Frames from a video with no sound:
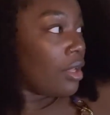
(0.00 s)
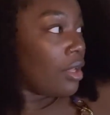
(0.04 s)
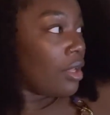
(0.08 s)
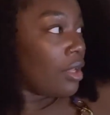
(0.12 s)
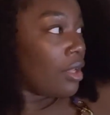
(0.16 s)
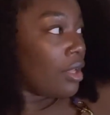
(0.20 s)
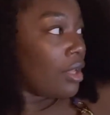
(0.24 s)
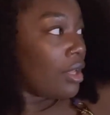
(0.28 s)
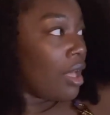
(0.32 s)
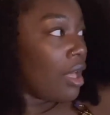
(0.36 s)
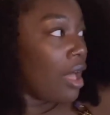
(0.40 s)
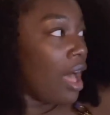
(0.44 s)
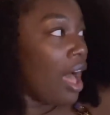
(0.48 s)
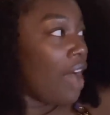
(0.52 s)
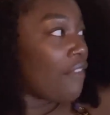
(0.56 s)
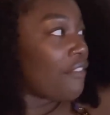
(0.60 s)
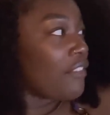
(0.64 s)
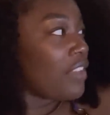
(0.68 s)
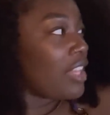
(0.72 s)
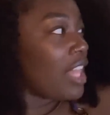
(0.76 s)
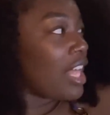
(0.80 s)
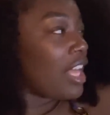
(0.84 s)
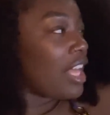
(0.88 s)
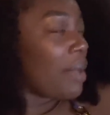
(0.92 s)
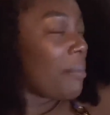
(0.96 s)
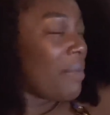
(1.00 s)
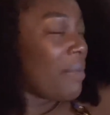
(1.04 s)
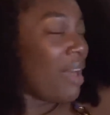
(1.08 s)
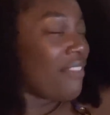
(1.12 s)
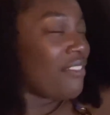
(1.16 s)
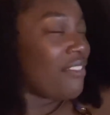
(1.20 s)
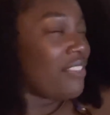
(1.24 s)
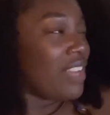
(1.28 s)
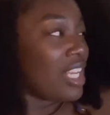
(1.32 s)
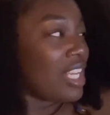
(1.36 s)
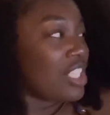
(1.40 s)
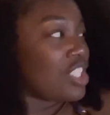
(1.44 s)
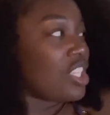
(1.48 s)
No, it wasn't. I feel like I'm
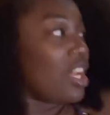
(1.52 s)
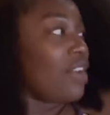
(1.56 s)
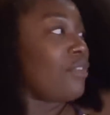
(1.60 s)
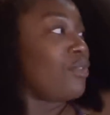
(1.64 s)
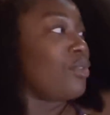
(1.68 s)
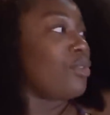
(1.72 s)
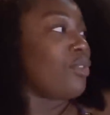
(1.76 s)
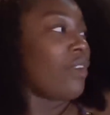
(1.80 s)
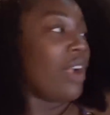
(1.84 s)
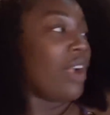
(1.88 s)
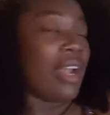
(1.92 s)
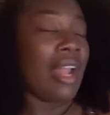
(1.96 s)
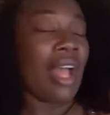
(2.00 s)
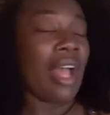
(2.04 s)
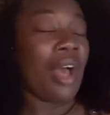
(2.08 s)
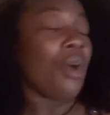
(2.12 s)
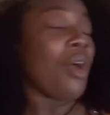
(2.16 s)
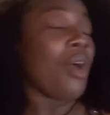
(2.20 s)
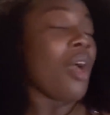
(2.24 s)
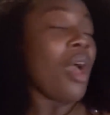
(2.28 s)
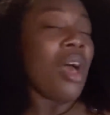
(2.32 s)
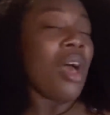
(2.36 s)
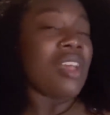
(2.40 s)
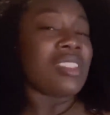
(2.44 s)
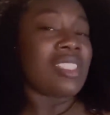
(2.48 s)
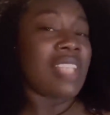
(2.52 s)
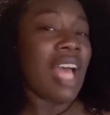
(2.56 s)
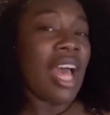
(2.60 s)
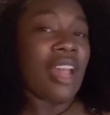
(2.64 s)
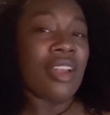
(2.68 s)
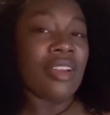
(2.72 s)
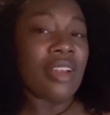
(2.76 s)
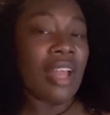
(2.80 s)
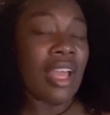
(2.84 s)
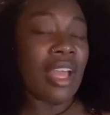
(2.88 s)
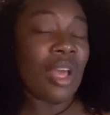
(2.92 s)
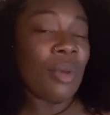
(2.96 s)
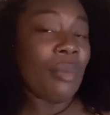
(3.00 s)
having deja vu right now.
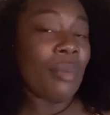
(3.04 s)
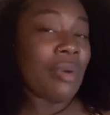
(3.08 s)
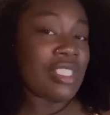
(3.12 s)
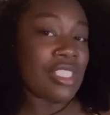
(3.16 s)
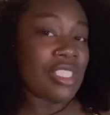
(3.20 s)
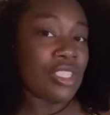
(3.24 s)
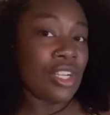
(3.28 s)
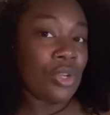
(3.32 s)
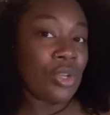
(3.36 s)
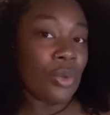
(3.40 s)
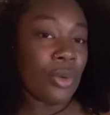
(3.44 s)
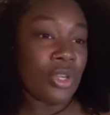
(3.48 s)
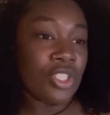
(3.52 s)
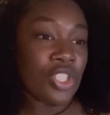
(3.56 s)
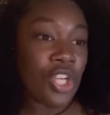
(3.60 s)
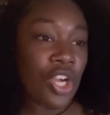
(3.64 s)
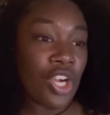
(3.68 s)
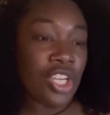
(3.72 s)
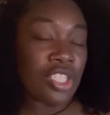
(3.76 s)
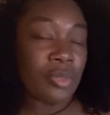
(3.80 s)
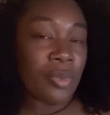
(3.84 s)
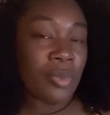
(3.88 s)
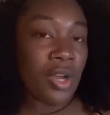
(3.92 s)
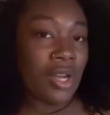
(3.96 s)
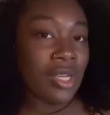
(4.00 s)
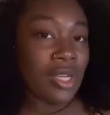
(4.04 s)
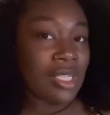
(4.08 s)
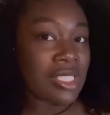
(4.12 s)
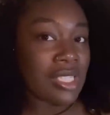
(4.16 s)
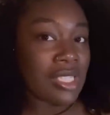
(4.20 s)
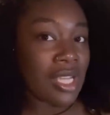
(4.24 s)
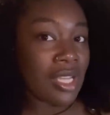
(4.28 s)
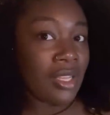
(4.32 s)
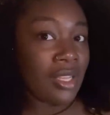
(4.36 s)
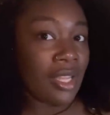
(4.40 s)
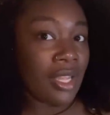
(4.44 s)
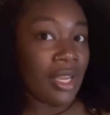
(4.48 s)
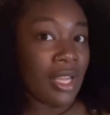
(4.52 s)
Saturday, it wasn't a door charge, but on
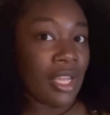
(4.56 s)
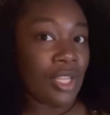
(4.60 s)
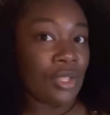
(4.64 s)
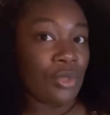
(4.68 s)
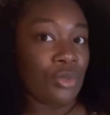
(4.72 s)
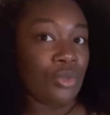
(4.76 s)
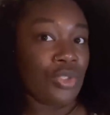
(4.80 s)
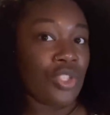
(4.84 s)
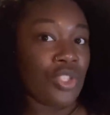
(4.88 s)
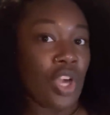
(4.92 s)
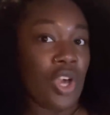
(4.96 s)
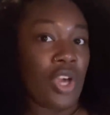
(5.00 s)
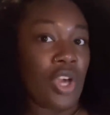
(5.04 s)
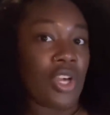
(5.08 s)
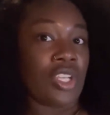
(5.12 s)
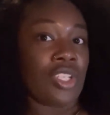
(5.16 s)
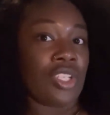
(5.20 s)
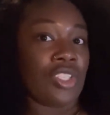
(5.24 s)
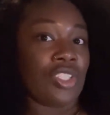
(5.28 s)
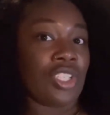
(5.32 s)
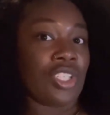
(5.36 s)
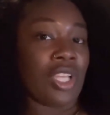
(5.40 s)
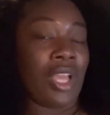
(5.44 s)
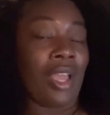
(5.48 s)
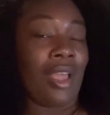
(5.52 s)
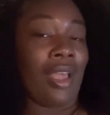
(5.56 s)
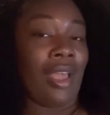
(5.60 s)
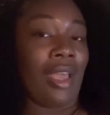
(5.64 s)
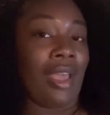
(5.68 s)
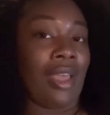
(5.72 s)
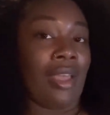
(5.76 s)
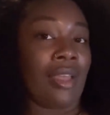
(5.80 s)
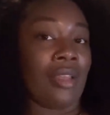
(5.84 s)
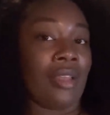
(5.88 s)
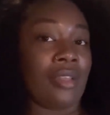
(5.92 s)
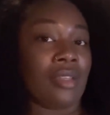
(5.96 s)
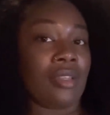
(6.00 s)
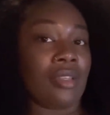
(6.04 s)
Sunday they do charge
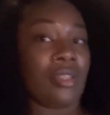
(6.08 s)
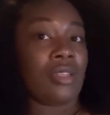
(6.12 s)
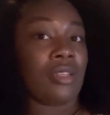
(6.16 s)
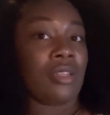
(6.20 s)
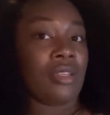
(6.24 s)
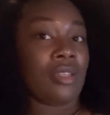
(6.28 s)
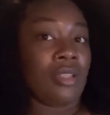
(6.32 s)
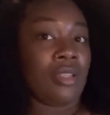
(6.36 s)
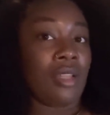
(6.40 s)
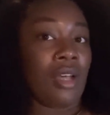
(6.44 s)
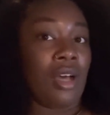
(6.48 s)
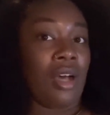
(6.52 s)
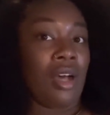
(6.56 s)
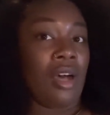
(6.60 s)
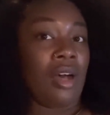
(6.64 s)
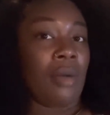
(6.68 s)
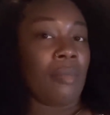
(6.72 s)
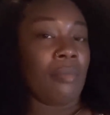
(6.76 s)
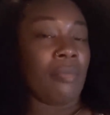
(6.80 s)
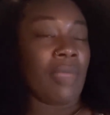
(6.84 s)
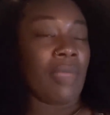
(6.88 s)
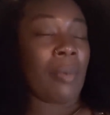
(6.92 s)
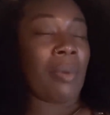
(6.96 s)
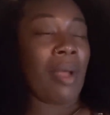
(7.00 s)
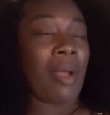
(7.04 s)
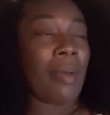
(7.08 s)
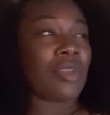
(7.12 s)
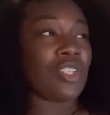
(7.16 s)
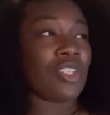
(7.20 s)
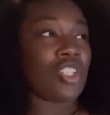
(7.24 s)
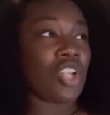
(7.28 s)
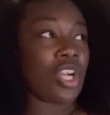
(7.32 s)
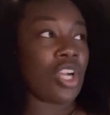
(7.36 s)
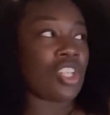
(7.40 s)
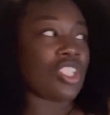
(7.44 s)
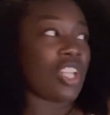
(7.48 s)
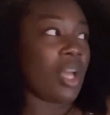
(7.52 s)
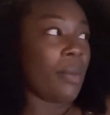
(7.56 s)
at. Um, they probably
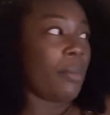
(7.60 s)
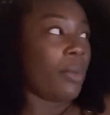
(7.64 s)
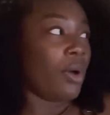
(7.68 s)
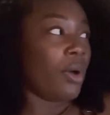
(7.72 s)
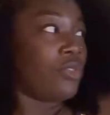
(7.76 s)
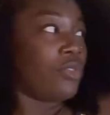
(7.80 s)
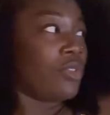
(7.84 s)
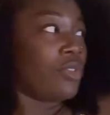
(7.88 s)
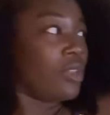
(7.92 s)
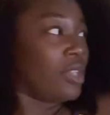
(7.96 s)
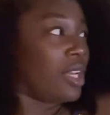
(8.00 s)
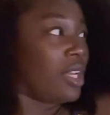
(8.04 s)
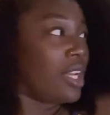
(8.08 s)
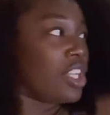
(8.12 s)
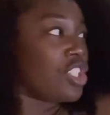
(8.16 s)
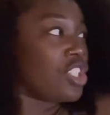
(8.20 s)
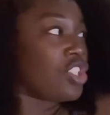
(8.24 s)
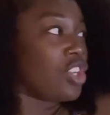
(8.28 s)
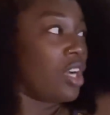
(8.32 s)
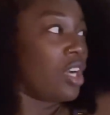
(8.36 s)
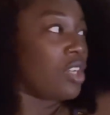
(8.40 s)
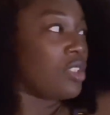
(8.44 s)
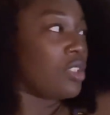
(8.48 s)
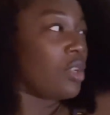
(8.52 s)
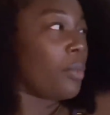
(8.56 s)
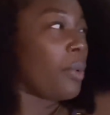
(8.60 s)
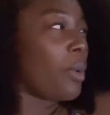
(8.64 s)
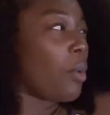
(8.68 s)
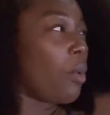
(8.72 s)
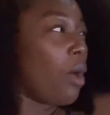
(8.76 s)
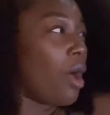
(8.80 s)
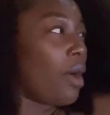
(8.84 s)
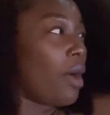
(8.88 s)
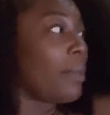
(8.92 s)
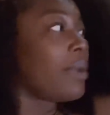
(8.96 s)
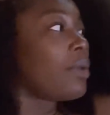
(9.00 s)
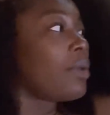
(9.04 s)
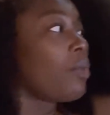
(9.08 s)
charge at No, they didn't charge. Did we
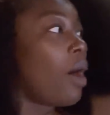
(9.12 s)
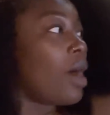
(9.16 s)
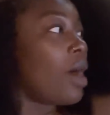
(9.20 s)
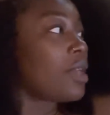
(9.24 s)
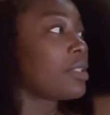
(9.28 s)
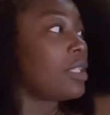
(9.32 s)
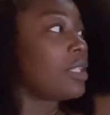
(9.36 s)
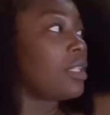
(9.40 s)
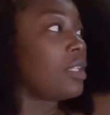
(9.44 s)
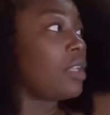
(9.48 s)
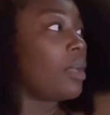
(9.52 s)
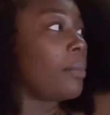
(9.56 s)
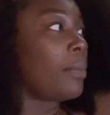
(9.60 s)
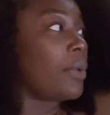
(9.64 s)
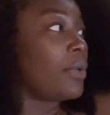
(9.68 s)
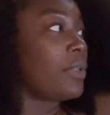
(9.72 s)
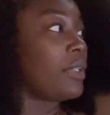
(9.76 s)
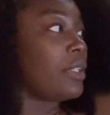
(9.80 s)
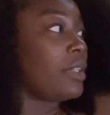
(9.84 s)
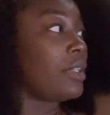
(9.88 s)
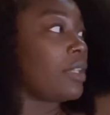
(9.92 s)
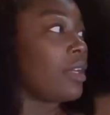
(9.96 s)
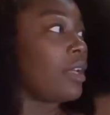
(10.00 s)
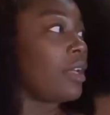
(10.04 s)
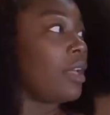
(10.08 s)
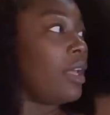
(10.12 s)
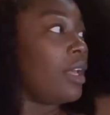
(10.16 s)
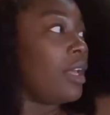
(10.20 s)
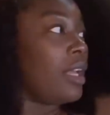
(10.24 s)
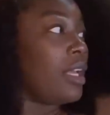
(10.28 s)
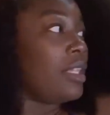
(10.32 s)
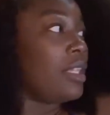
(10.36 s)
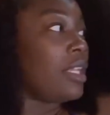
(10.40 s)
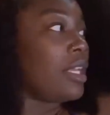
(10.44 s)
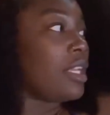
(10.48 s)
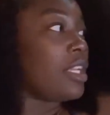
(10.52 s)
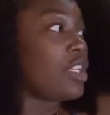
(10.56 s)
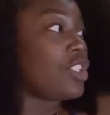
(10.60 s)
walk? We walked in La Bonita,
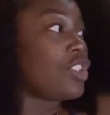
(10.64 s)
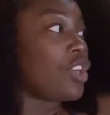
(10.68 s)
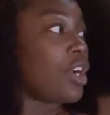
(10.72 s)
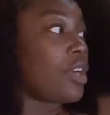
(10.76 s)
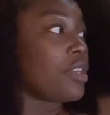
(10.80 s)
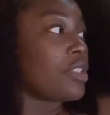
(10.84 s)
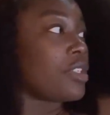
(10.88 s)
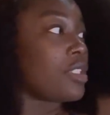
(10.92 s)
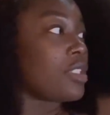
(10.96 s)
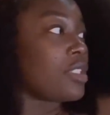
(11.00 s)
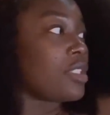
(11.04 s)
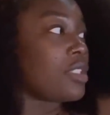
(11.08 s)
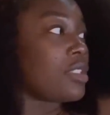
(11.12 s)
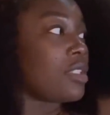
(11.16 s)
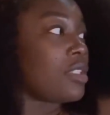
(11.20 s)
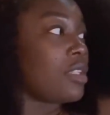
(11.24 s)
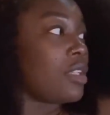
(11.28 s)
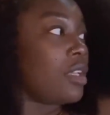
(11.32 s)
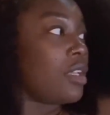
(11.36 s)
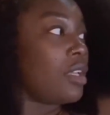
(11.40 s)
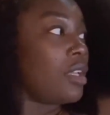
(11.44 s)
and they didn't charge us.